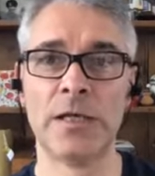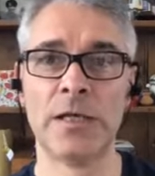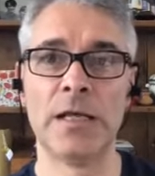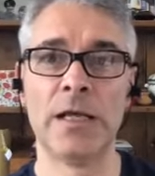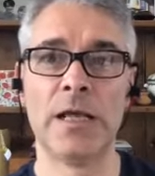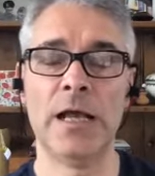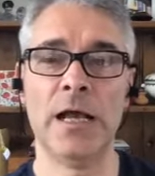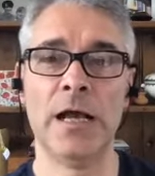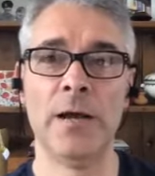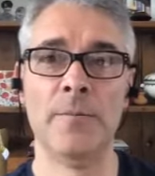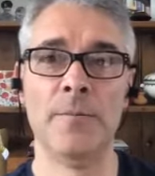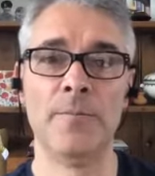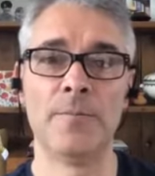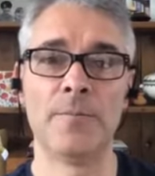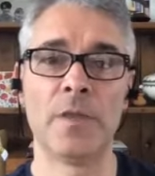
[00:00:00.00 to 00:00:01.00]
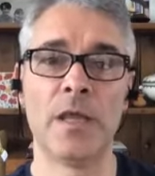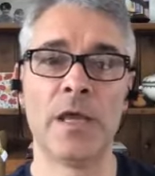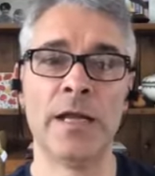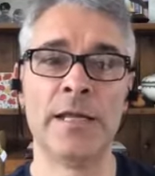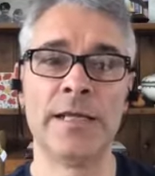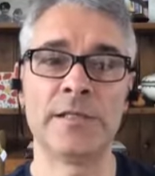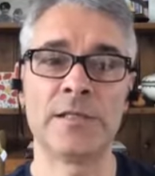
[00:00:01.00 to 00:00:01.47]
Um, and
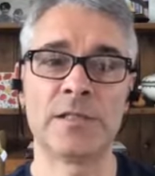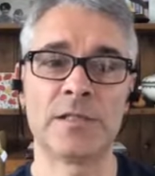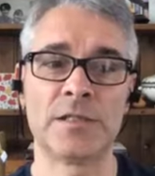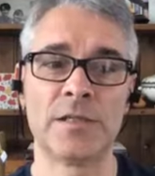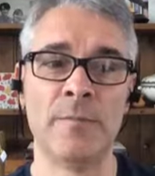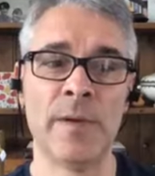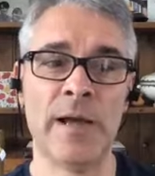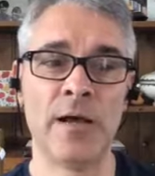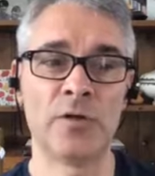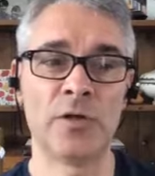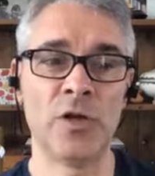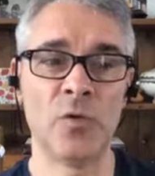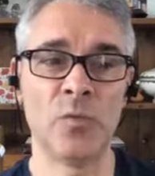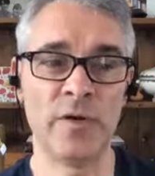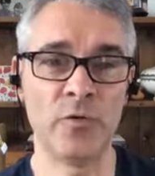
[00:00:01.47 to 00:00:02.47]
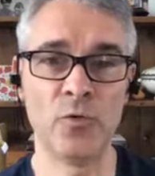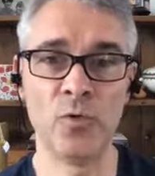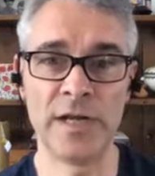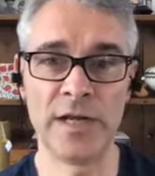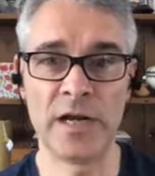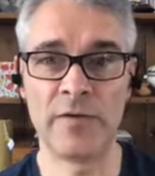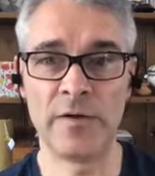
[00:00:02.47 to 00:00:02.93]
mm-hmm. it's about you know we're all
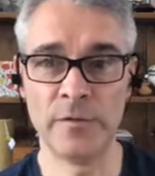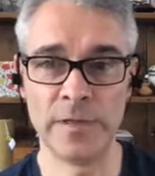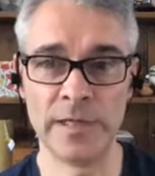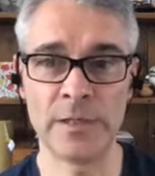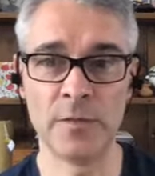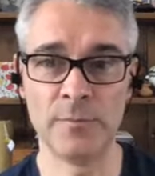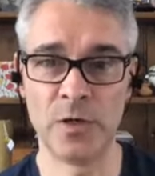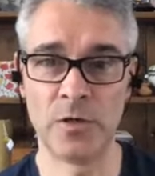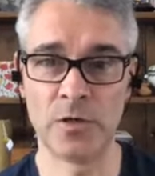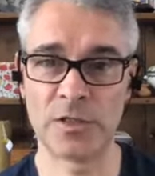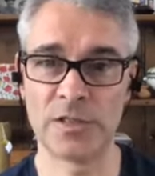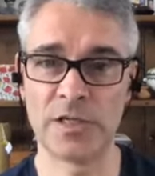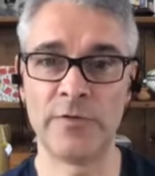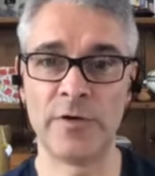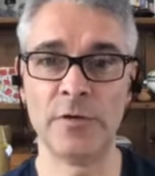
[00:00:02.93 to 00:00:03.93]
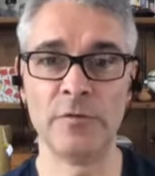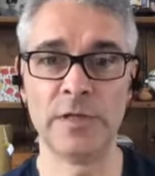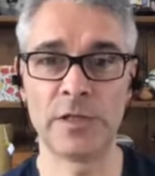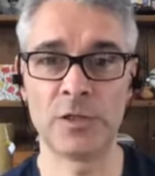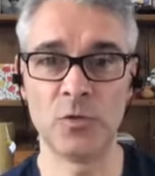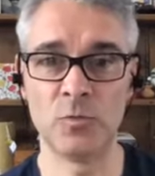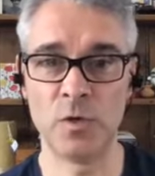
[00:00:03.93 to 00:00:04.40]
in our own little box our own
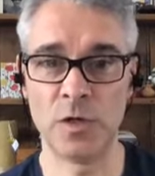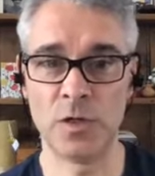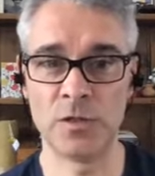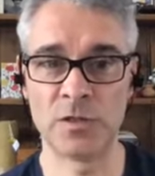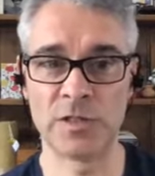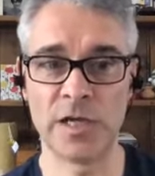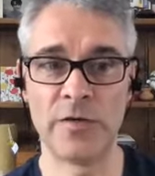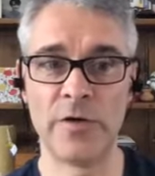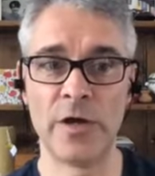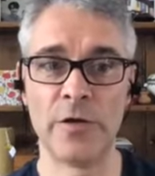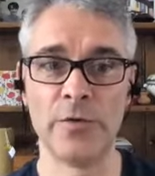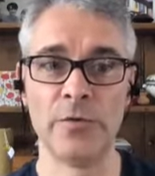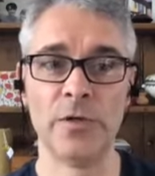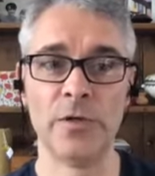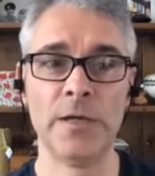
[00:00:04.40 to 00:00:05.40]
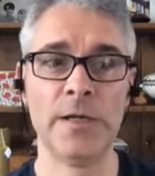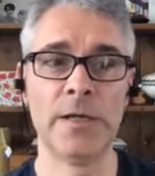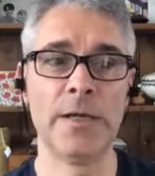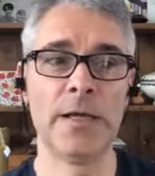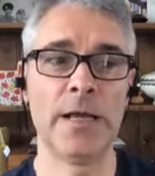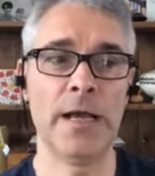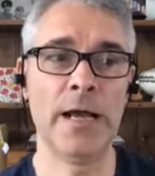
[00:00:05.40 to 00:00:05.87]
little worlds our own
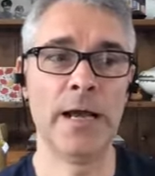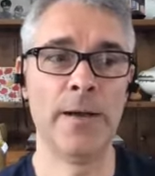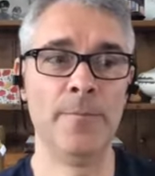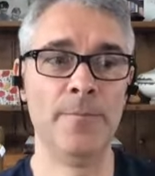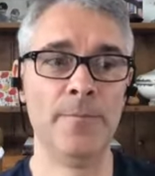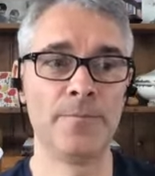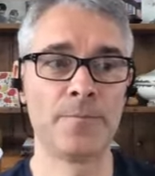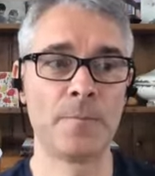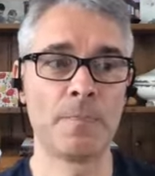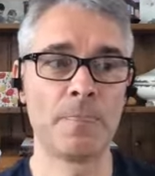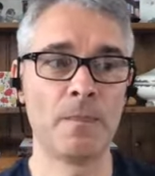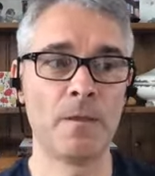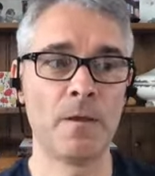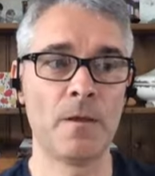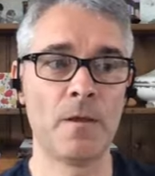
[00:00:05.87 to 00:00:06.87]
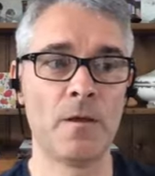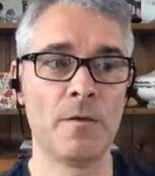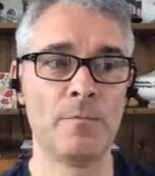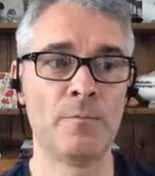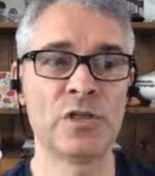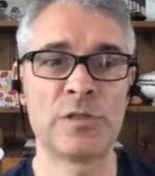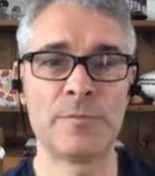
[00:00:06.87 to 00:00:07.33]
um,
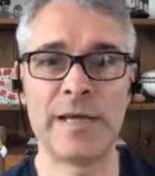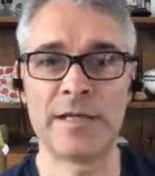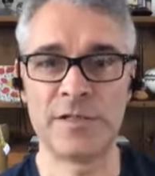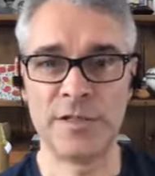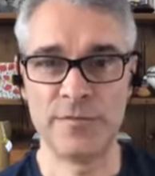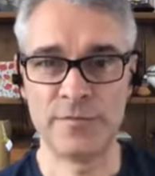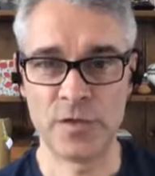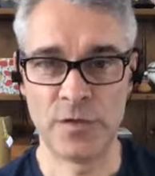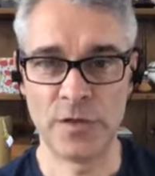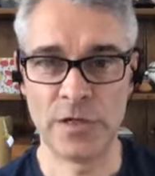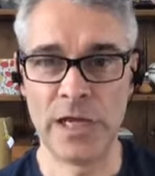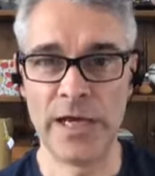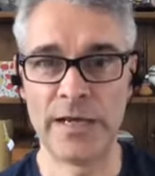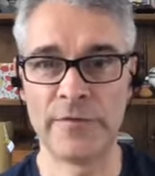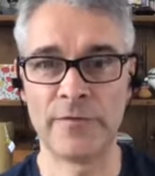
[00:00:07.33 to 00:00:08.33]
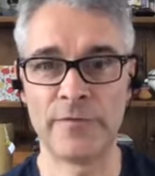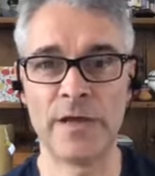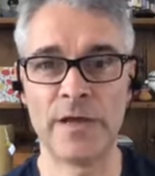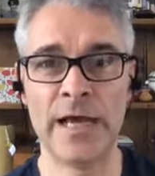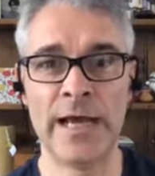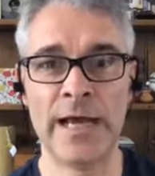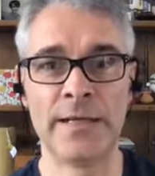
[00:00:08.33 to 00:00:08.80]
perspectives on life
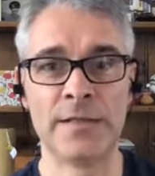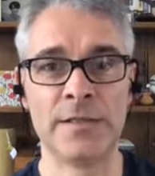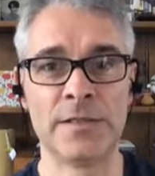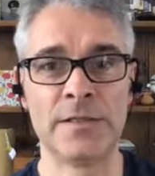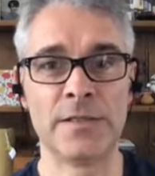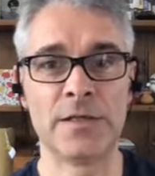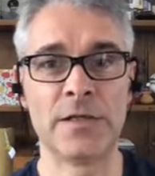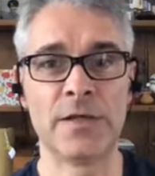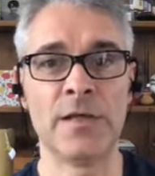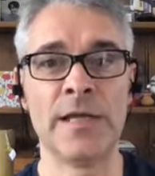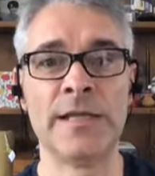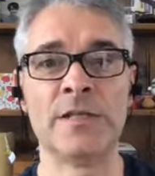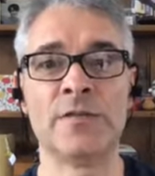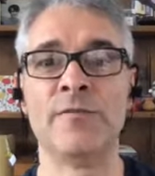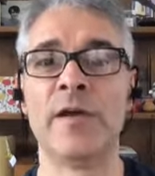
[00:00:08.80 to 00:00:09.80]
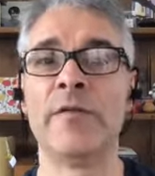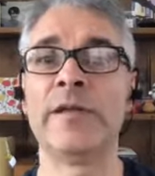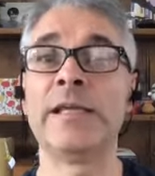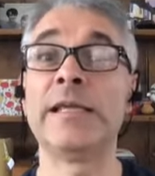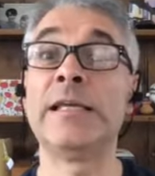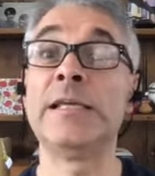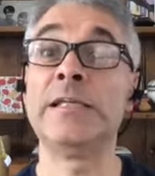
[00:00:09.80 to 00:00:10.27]
and it's
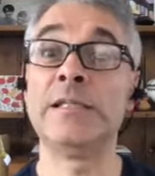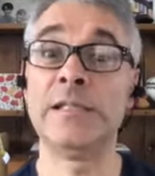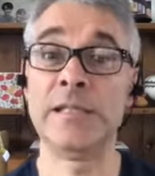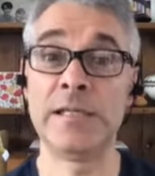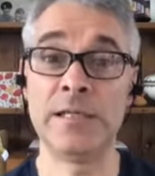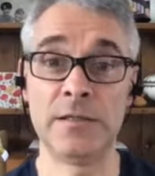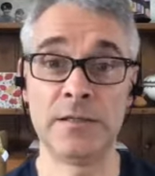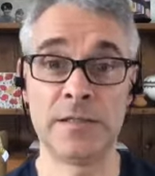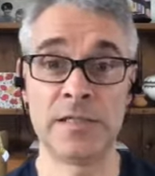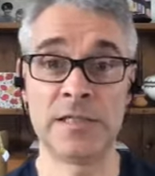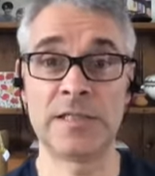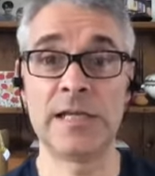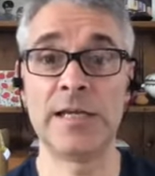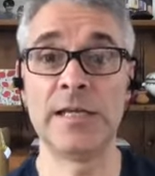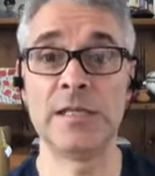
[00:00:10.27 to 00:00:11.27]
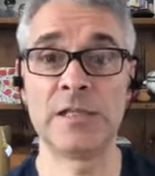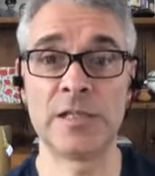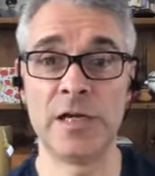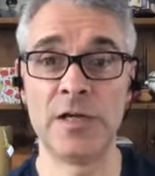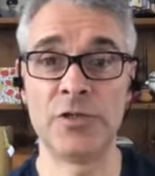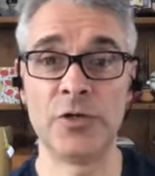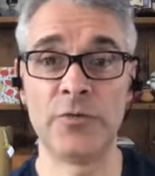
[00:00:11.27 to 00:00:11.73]
very easy to stay
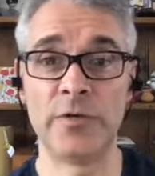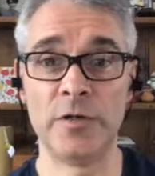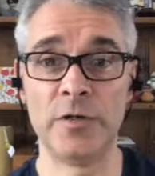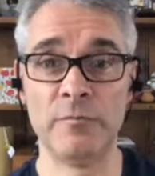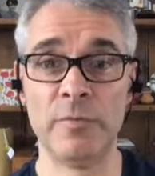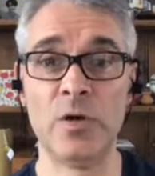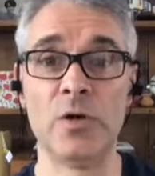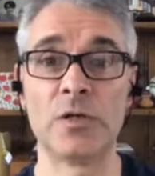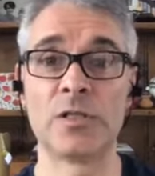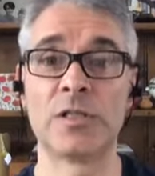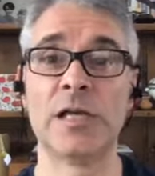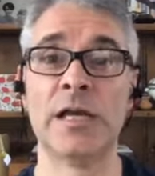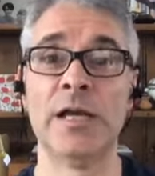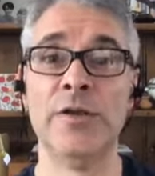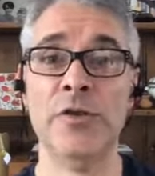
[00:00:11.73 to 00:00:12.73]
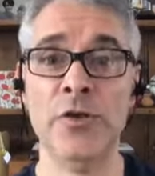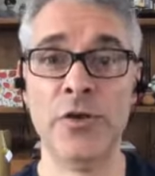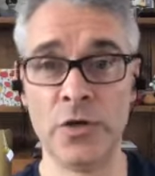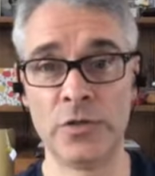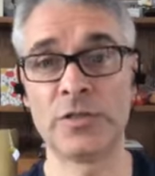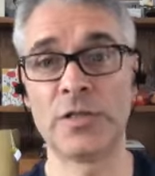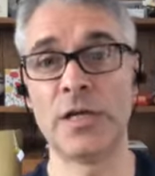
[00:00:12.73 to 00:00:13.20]
inside your own box and mm.
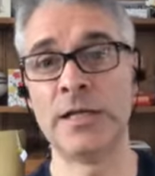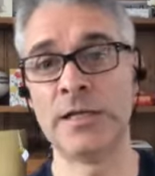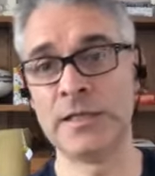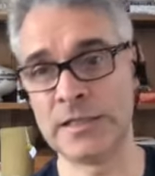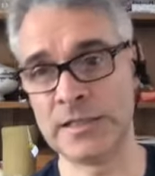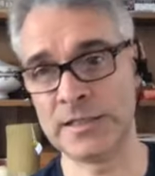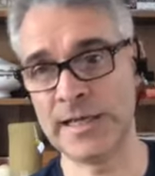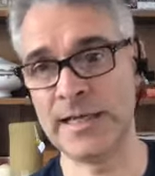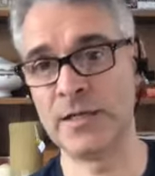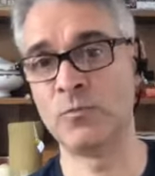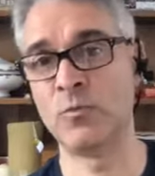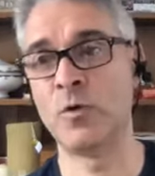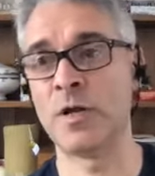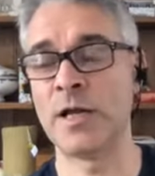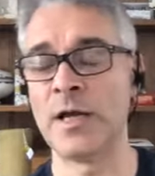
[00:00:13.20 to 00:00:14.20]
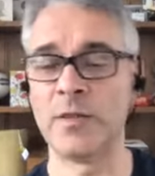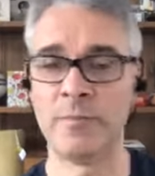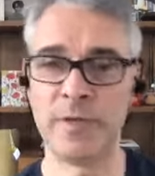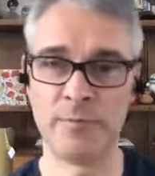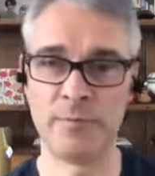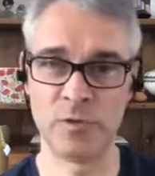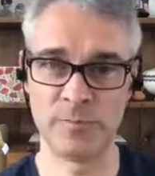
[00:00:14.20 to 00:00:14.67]
not mm-hmm. understand what other
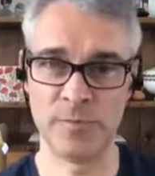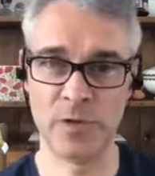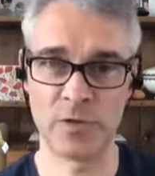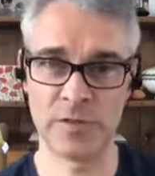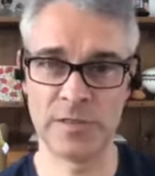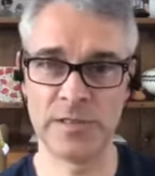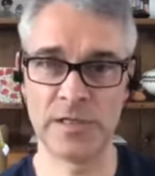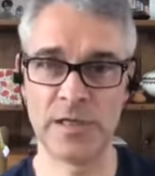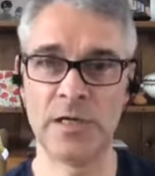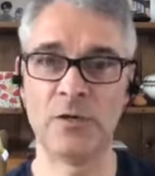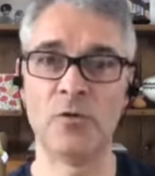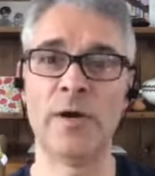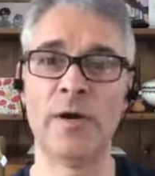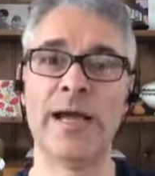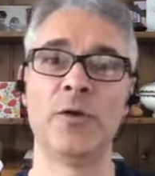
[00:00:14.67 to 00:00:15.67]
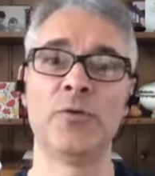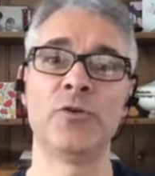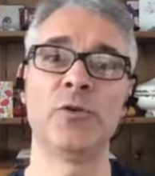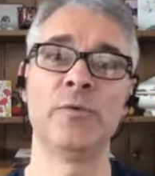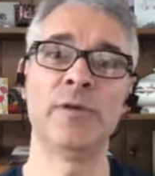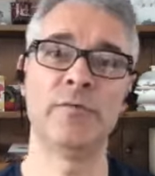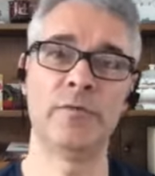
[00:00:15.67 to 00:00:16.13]
people's boxes are or how
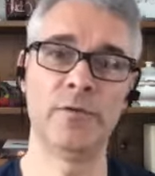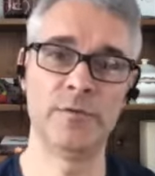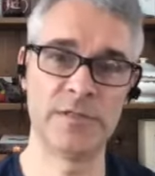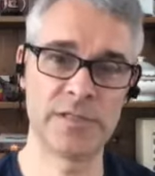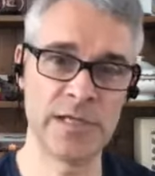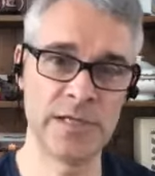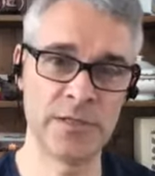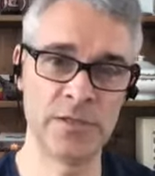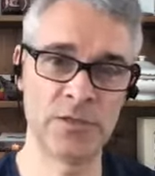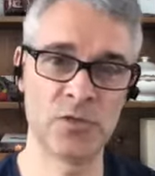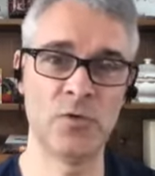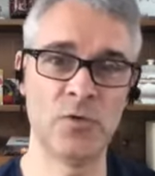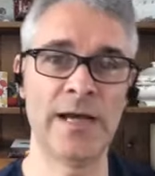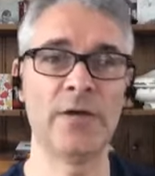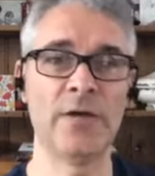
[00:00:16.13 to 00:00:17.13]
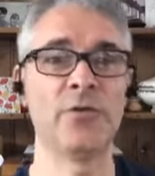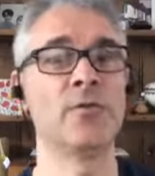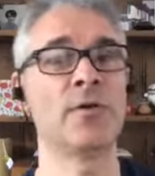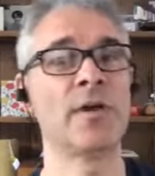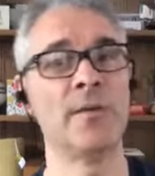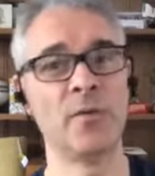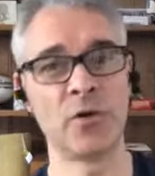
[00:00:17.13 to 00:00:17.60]
you influence others or how you
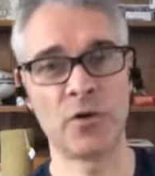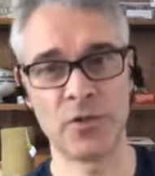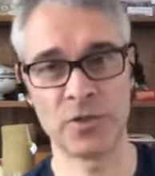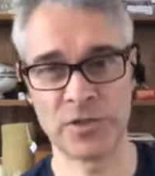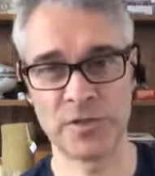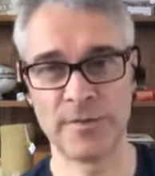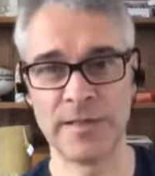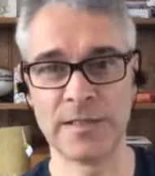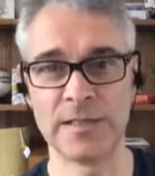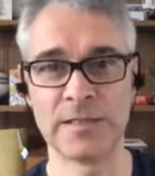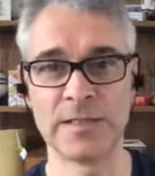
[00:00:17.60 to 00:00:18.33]
come across to others